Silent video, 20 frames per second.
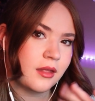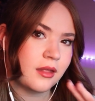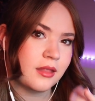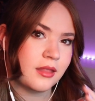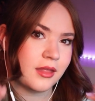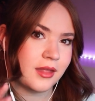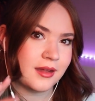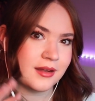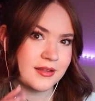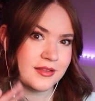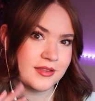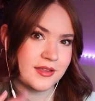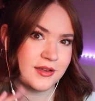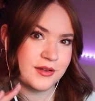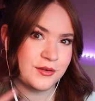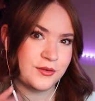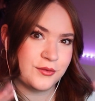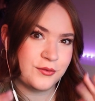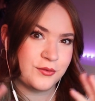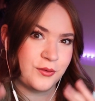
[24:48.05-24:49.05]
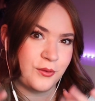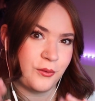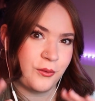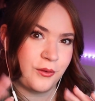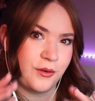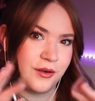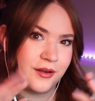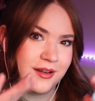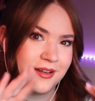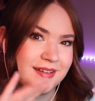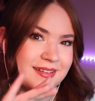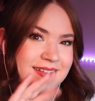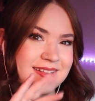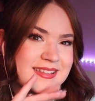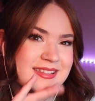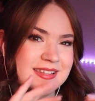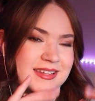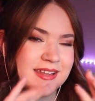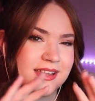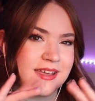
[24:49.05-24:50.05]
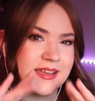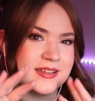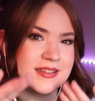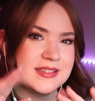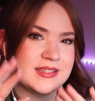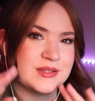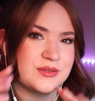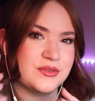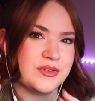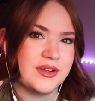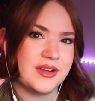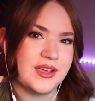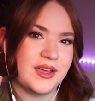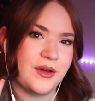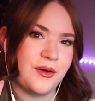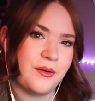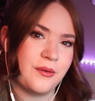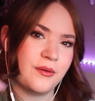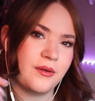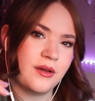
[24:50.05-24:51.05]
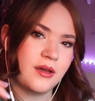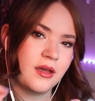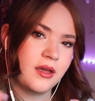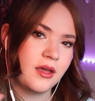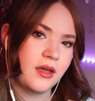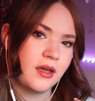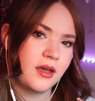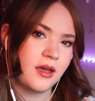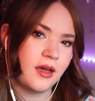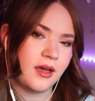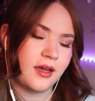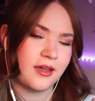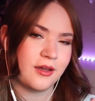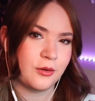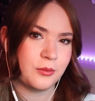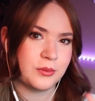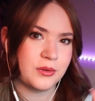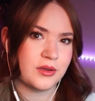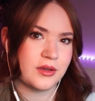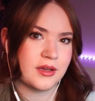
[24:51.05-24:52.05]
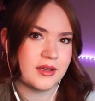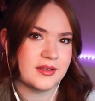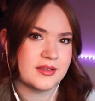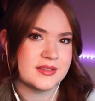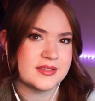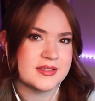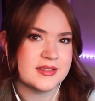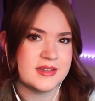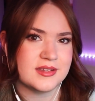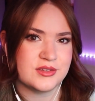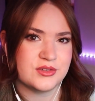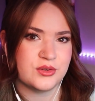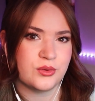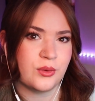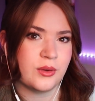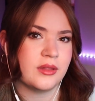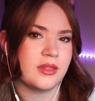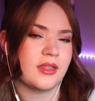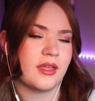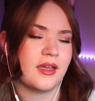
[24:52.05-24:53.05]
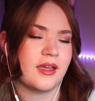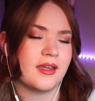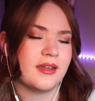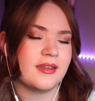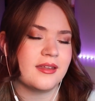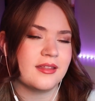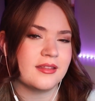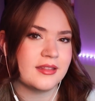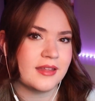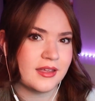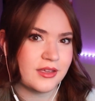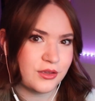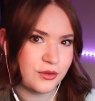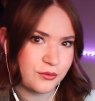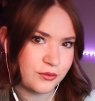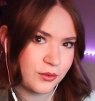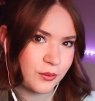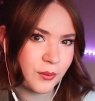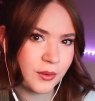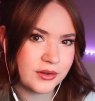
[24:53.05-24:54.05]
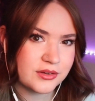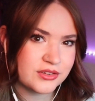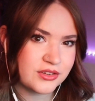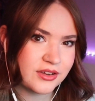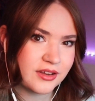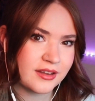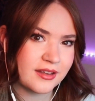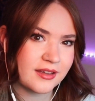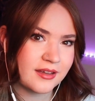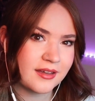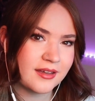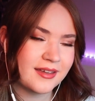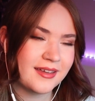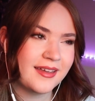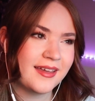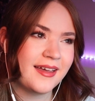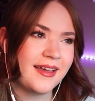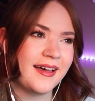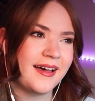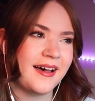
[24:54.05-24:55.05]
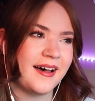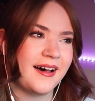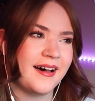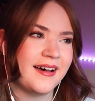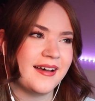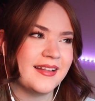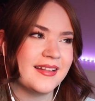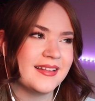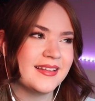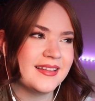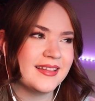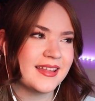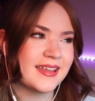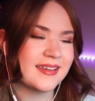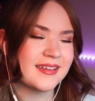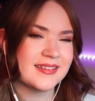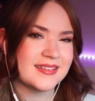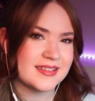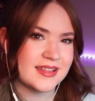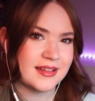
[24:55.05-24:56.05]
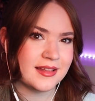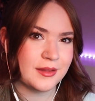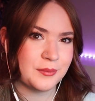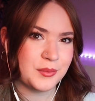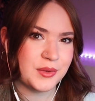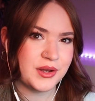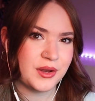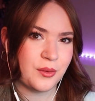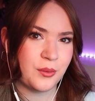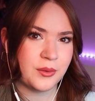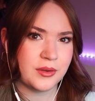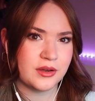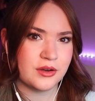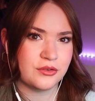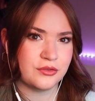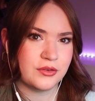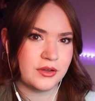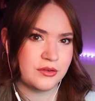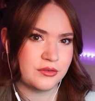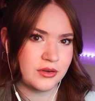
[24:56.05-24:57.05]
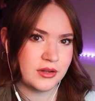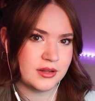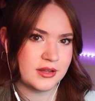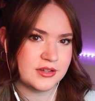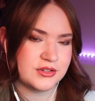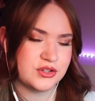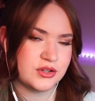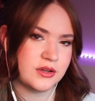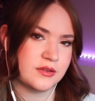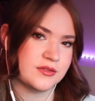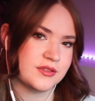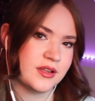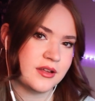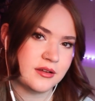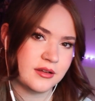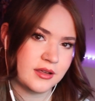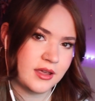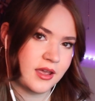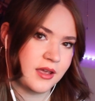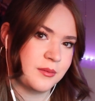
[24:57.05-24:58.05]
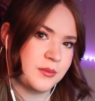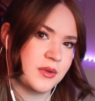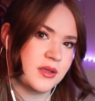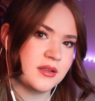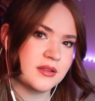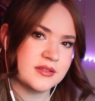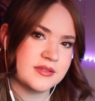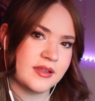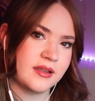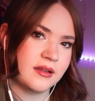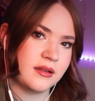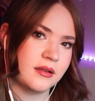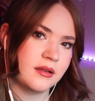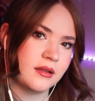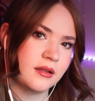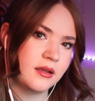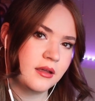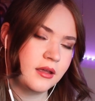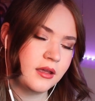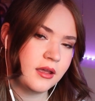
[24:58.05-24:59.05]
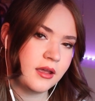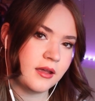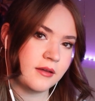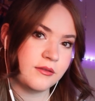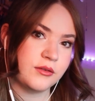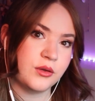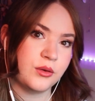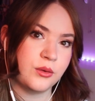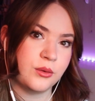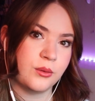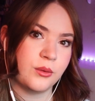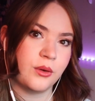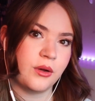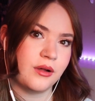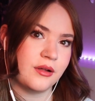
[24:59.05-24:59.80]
that is it for tonight's video. I hope you guys enjoyed that. Thank you for watching. Like I said, let me know what your favorite Legend of Zelda game is, and if you